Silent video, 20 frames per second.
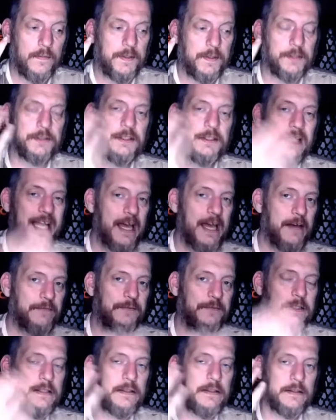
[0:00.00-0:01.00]
The
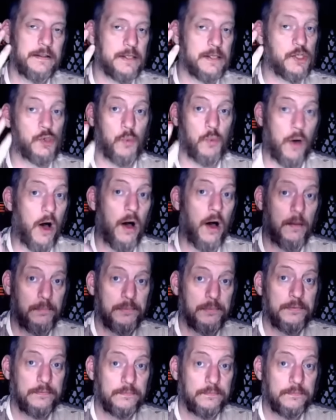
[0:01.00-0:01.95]
left, the swamp,